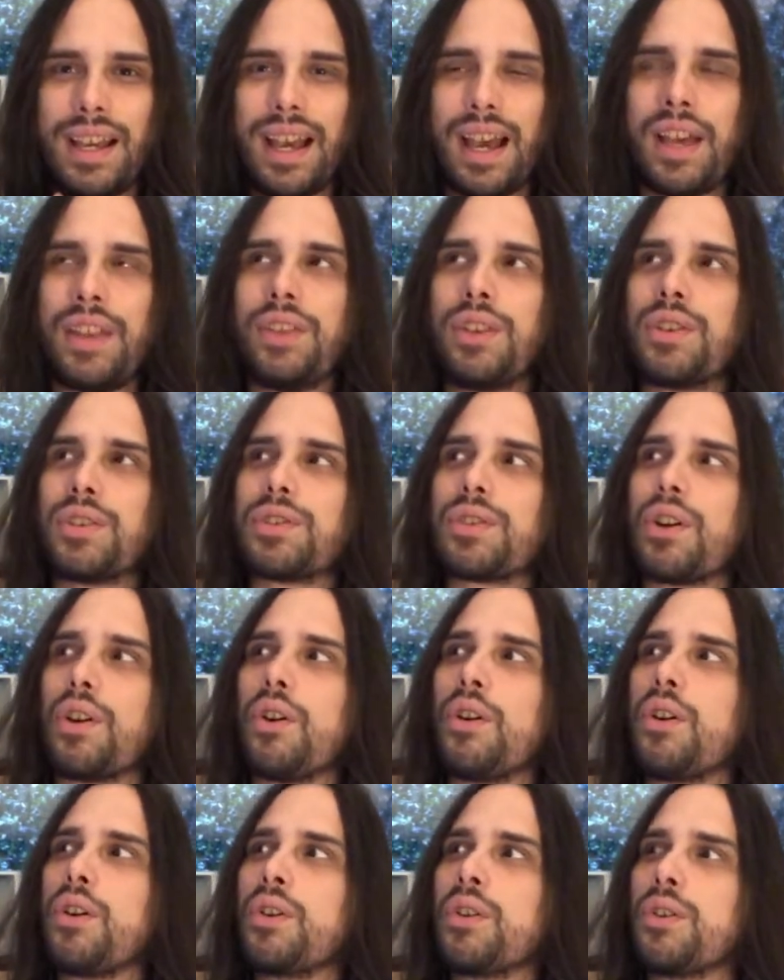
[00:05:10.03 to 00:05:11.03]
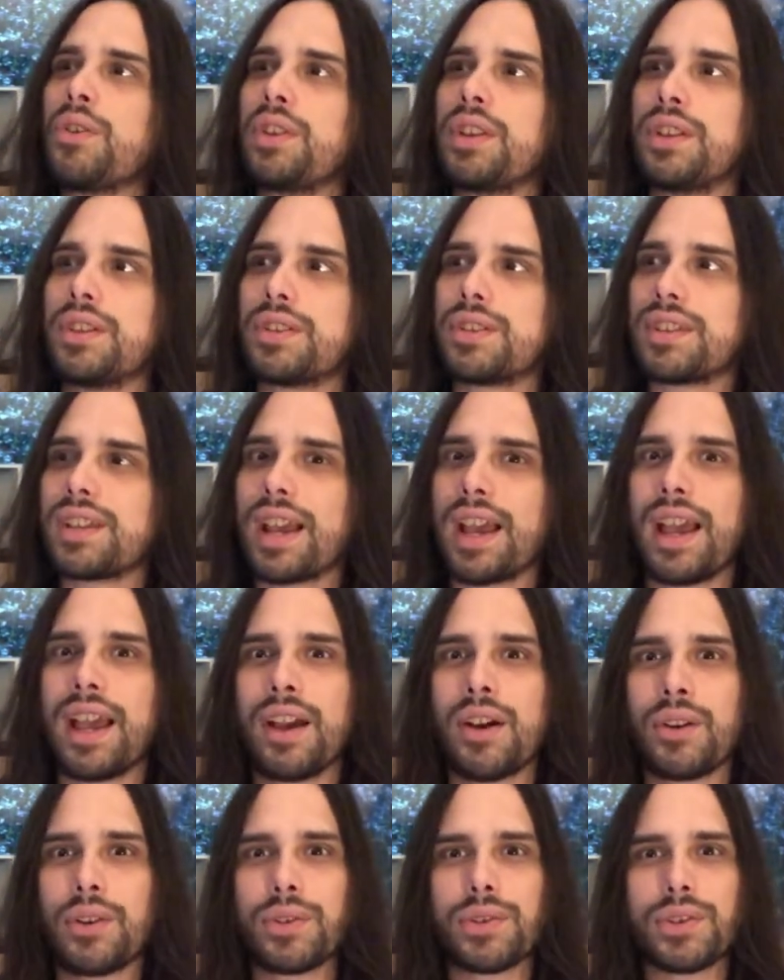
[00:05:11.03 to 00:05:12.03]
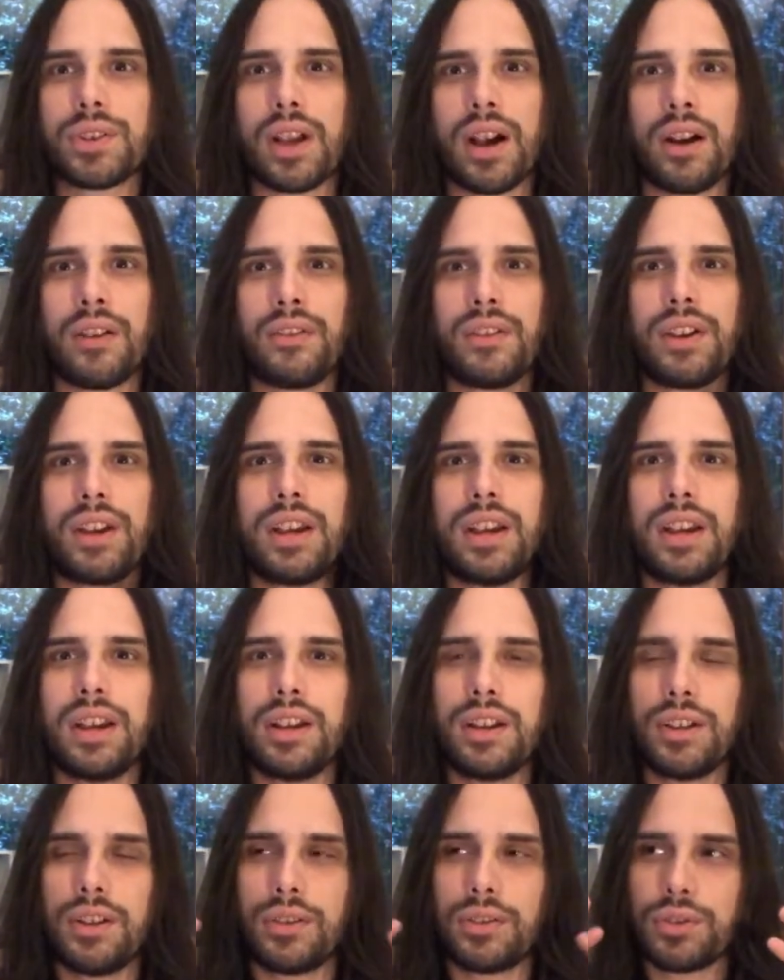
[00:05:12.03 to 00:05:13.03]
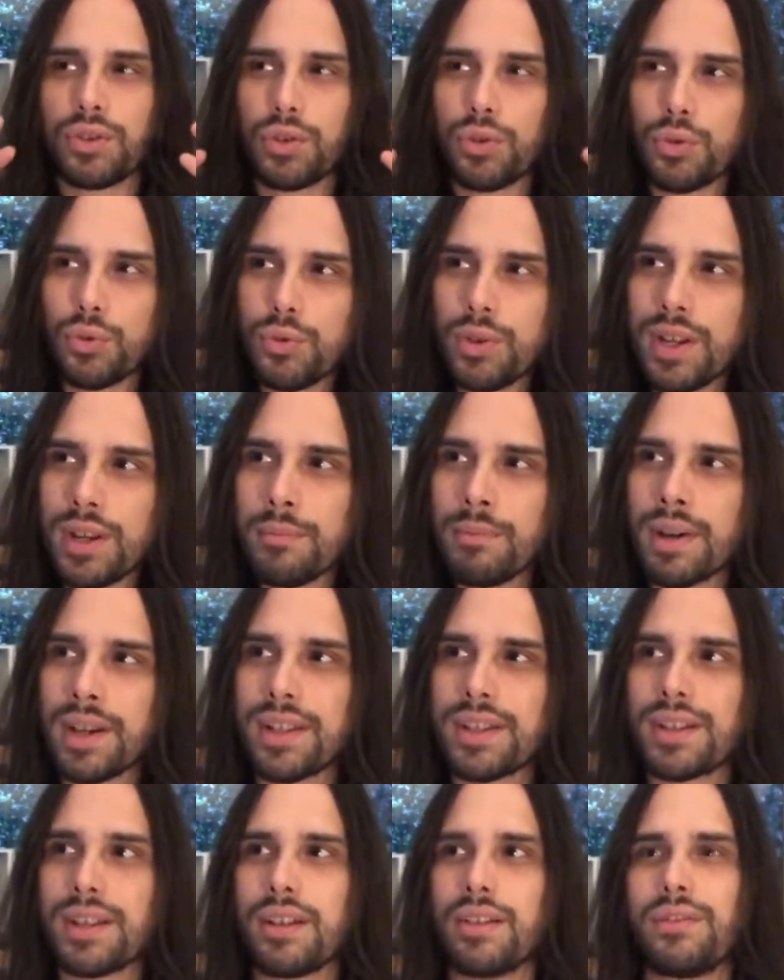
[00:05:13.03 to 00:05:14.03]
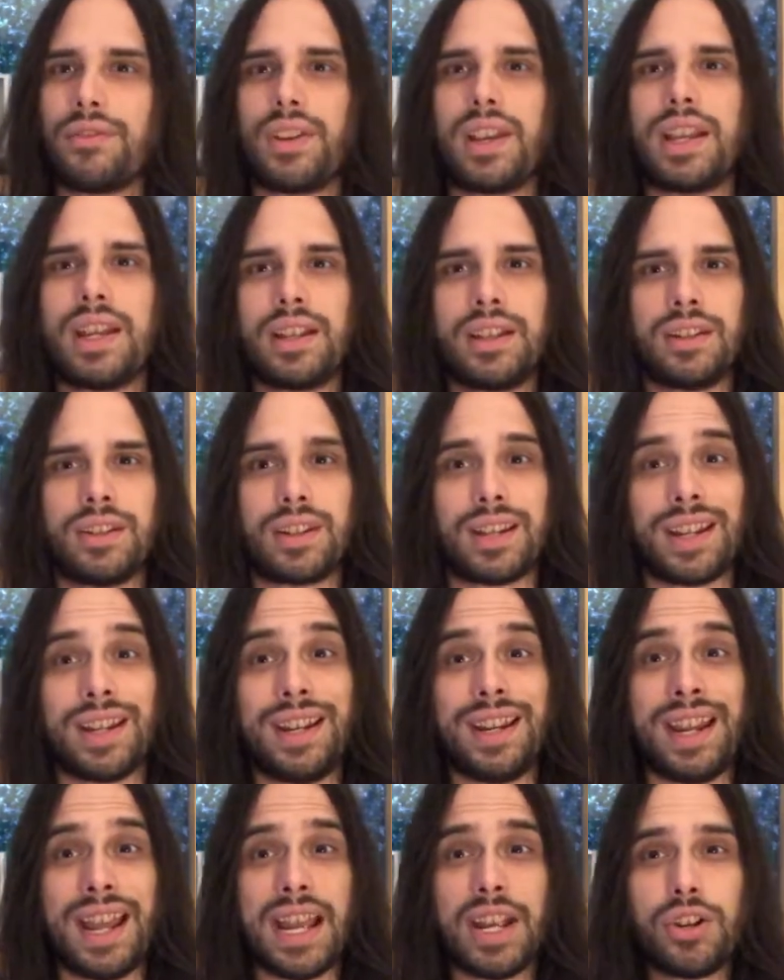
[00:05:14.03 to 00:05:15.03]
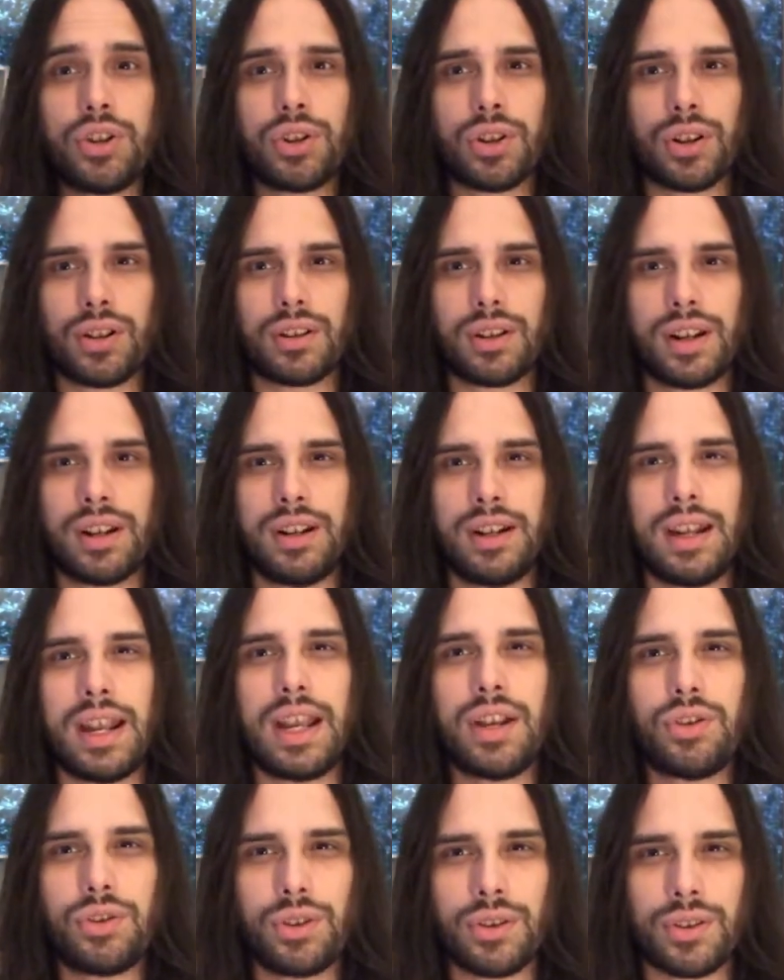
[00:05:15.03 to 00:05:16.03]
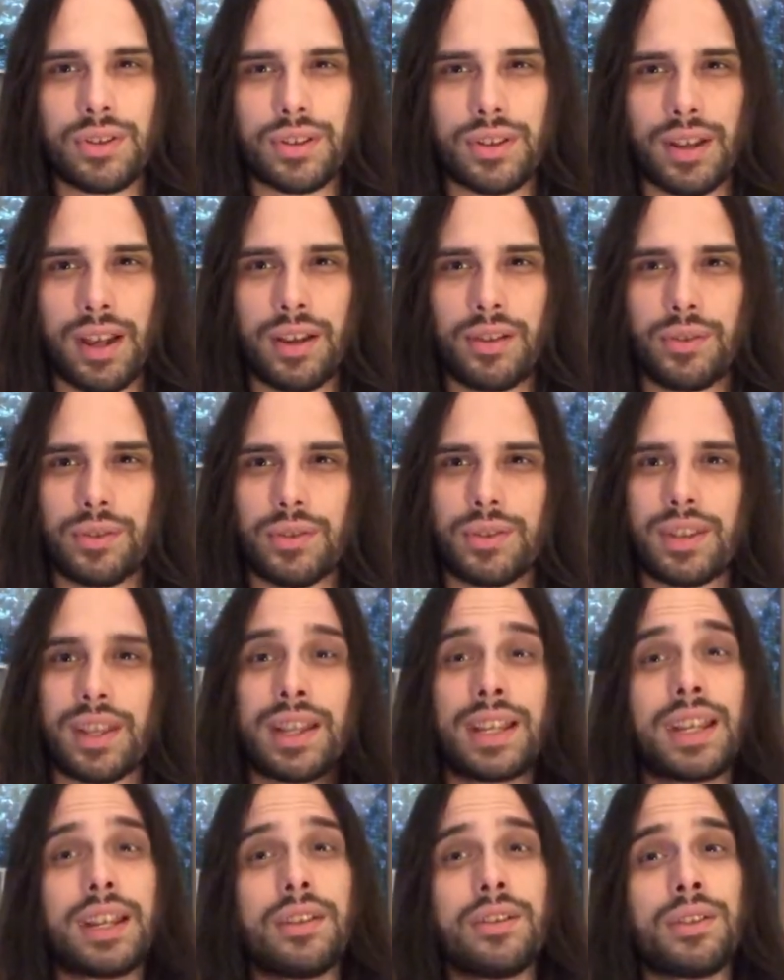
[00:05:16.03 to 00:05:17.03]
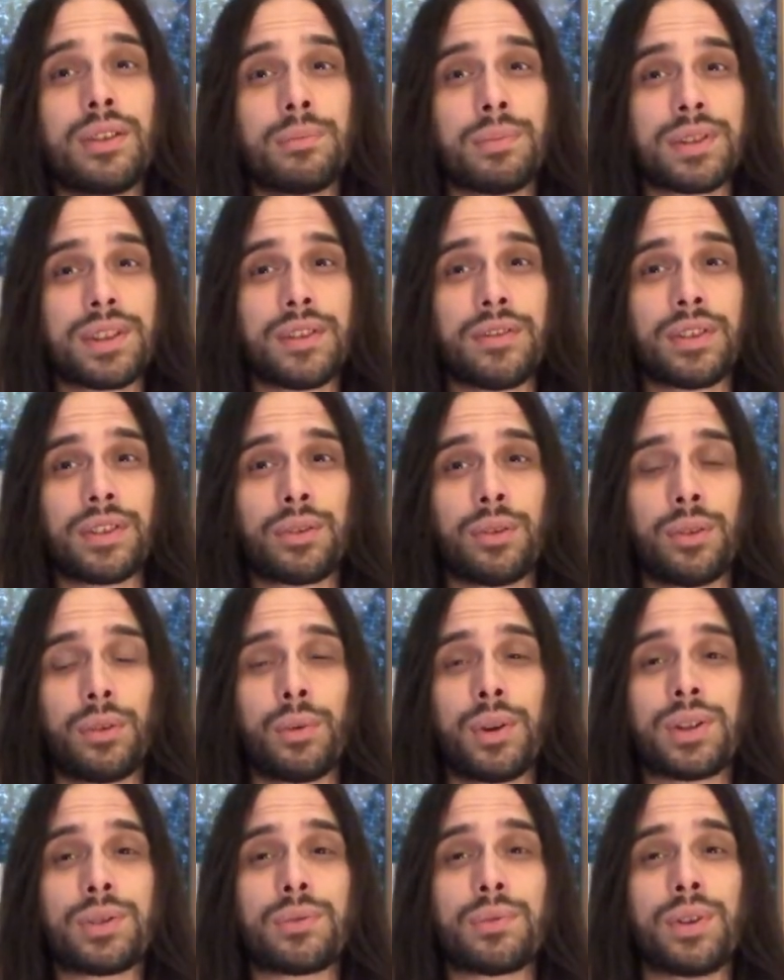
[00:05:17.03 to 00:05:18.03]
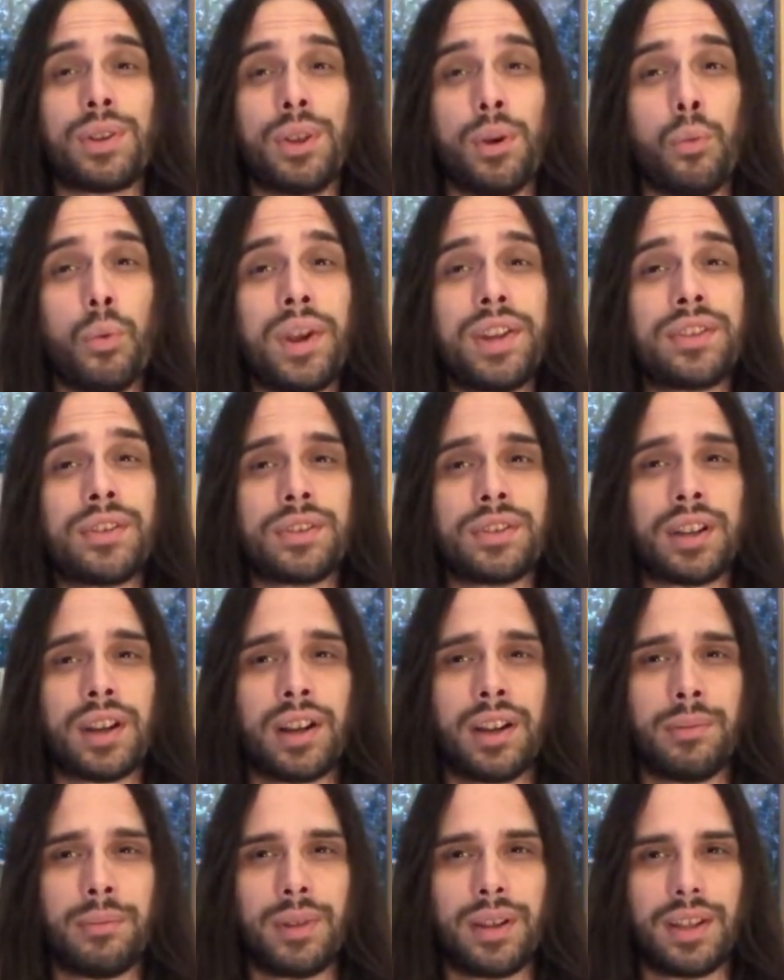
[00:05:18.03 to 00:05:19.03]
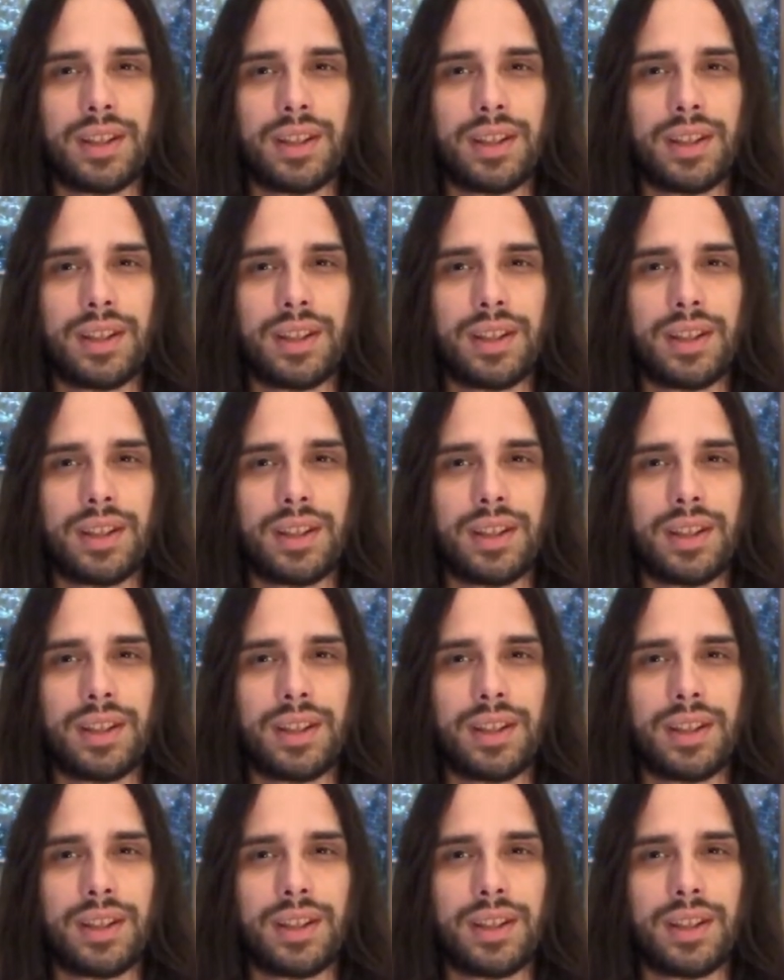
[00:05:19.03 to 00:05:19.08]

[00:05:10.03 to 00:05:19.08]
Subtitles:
And there's all these tales of tuning myself into nature and nature cycles. Like here in the Pacific Northwest, we're in the winter time.